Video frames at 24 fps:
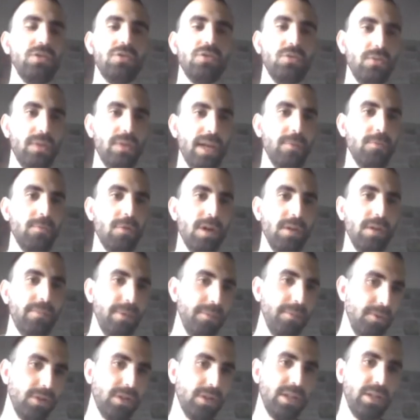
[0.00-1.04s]
To name one,
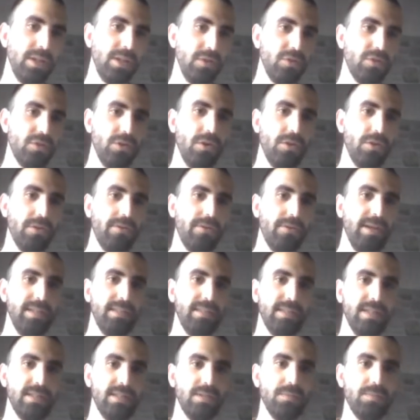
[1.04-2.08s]
people can use
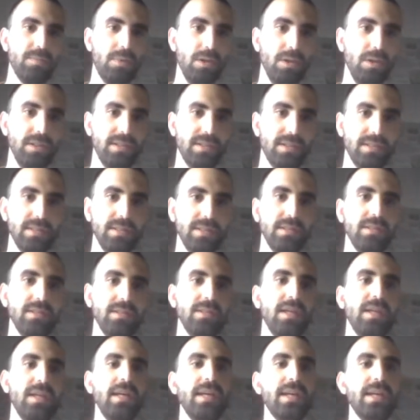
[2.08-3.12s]
authorization policies